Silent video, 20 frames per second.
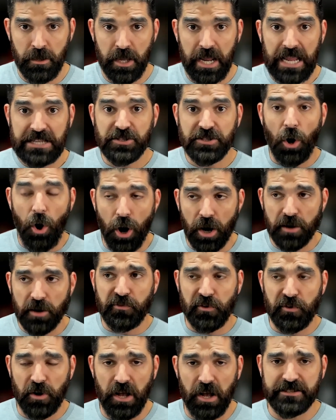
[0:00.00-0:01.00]
It's hard
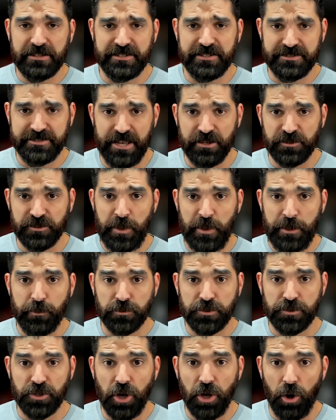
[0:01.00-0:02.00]
for us as
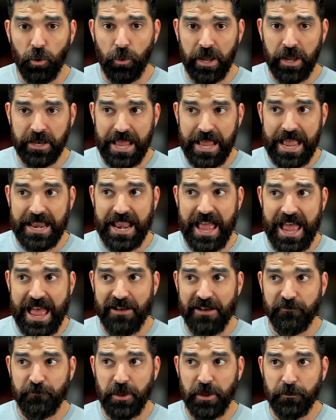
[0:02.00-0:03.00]
salespeople to go in and
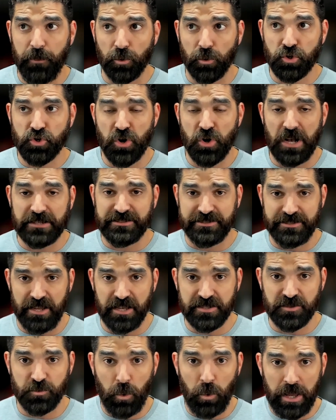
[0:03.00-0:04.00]
have people trust
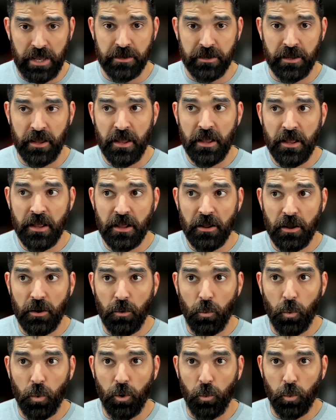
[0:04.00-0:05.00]
us when
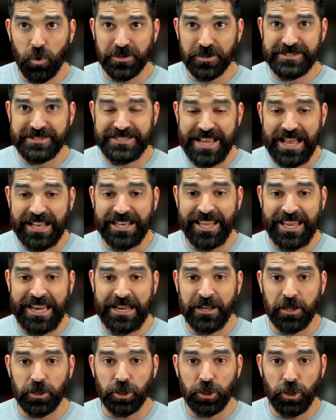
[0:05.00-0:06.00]
what we're
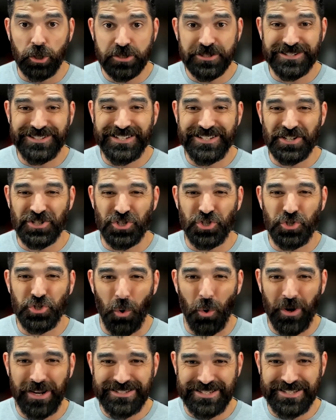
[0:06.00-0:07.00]
selling looks
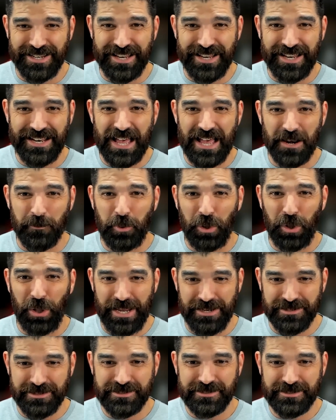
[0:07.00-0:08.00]
disjointed and out of
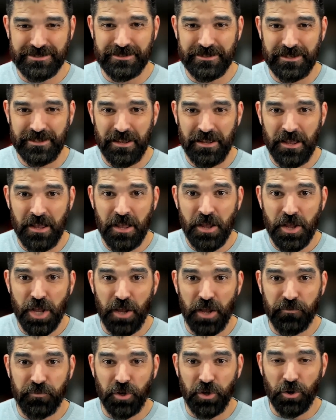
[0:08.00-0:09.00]
place.
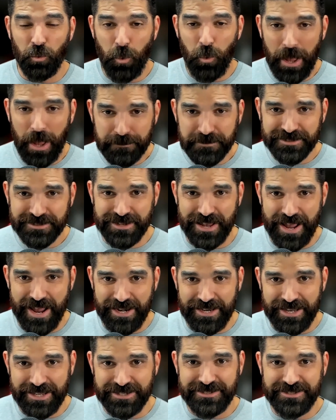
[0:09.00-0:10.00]
If your
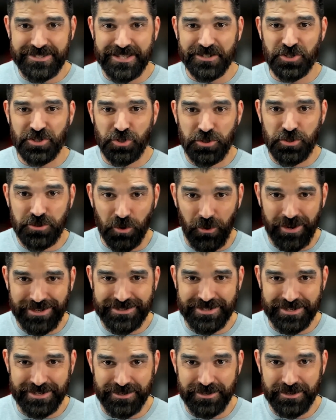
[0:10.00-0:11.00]
website is
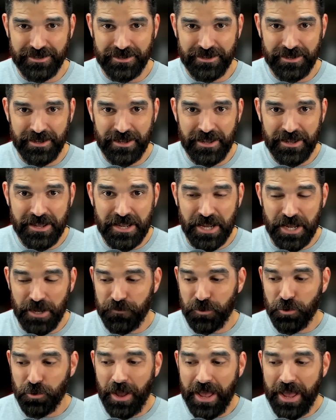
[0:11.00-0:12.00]
disjointed,
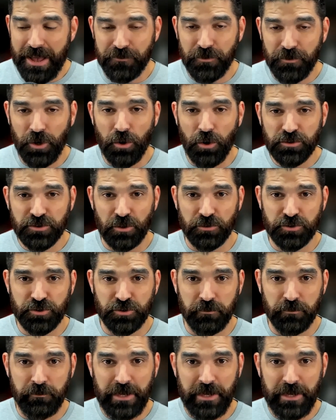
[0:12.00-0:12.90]
if you have no social